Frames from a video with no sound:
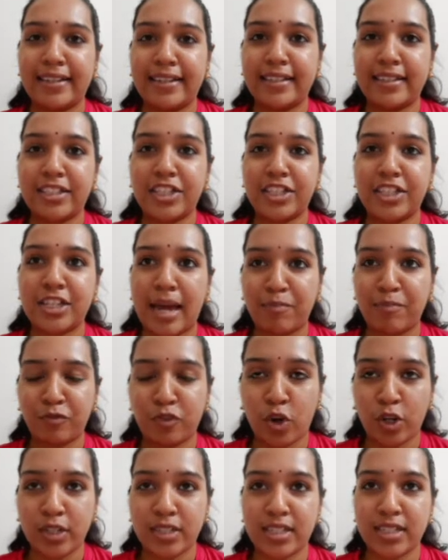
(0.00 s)
tap
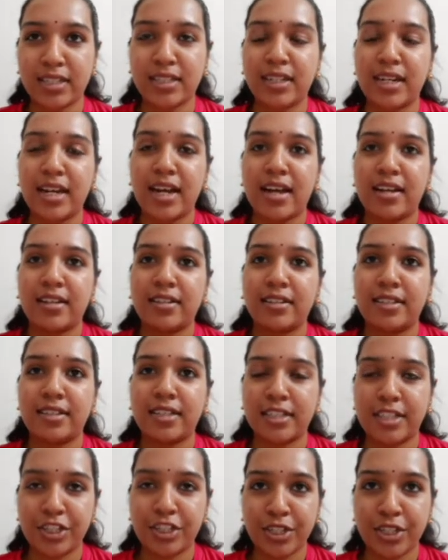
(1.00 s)
water,
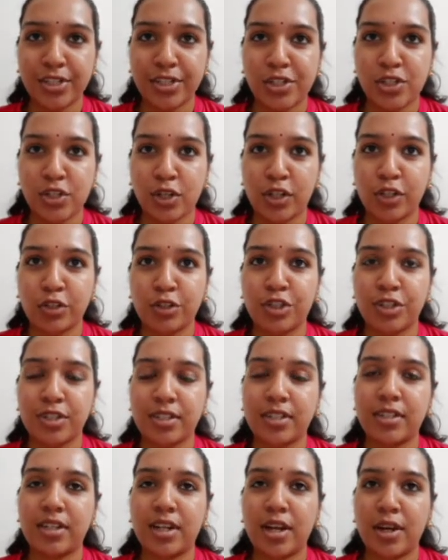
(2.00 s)
detergent
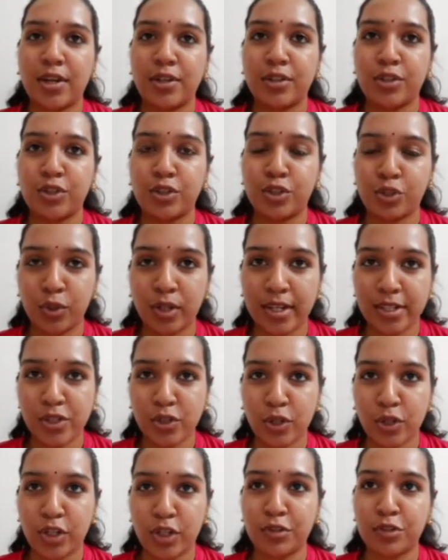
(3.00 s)
solution, sugar
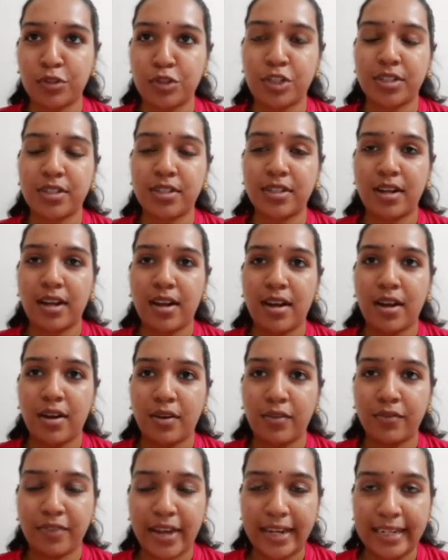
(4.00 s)
solution,
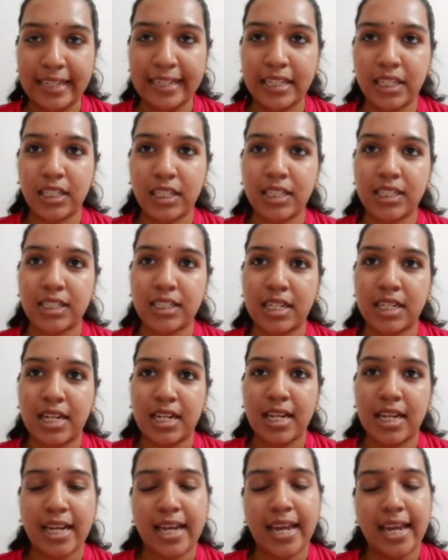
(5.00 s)
vinegar,
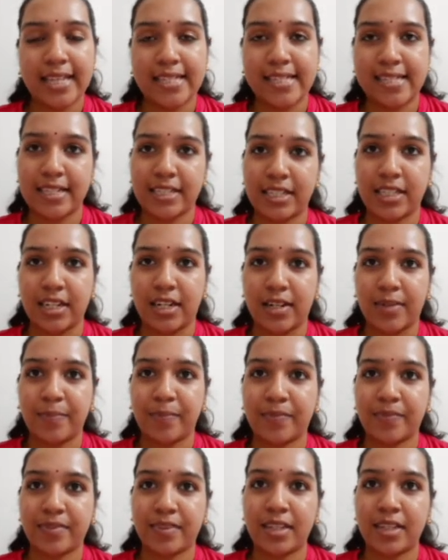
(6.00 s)
etc.
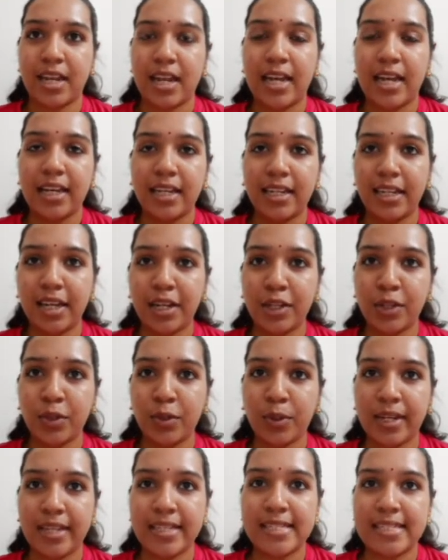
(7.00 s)
Here you
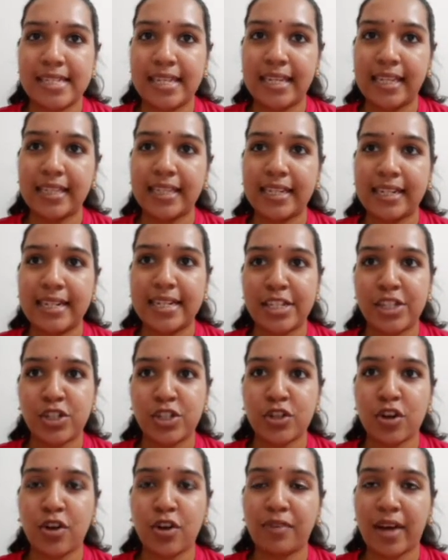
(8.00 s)
can see the
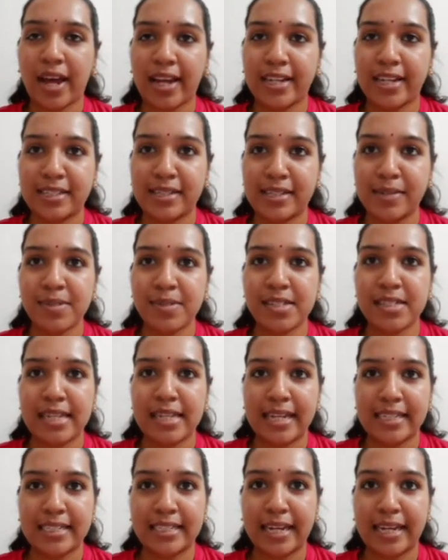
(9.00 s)
list of items
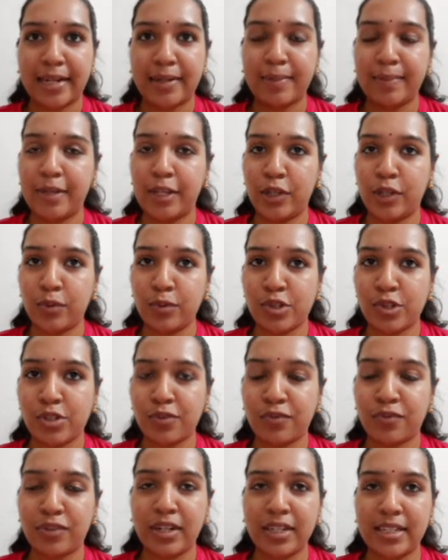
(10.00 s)
that can be used
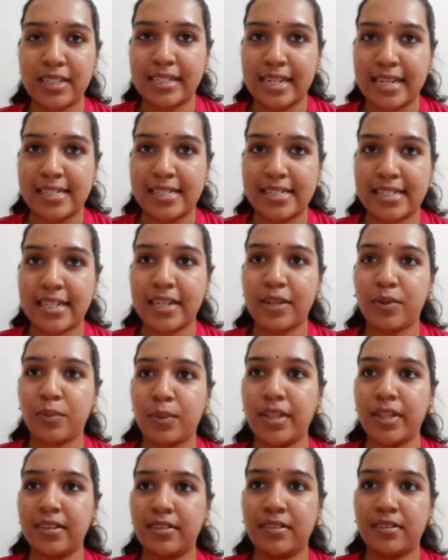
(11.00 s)
for testing
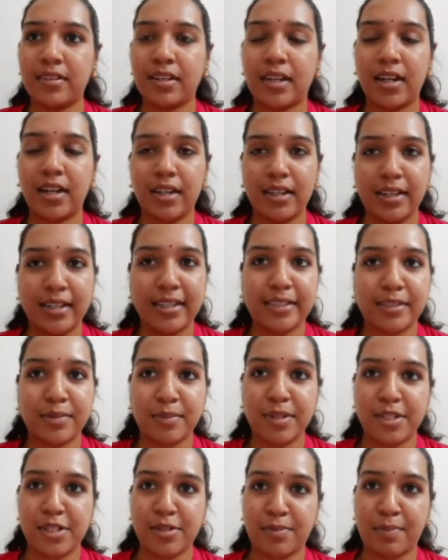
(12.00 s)
with a
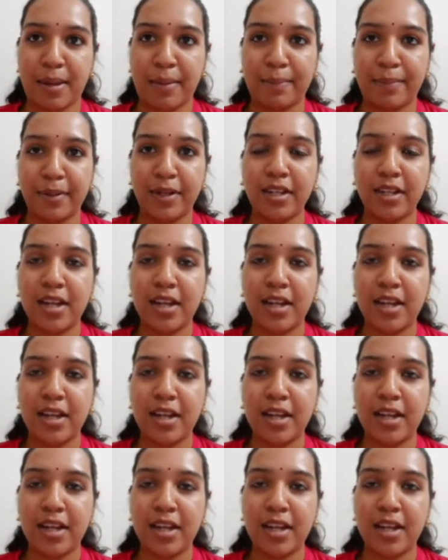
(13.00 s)
litmus paper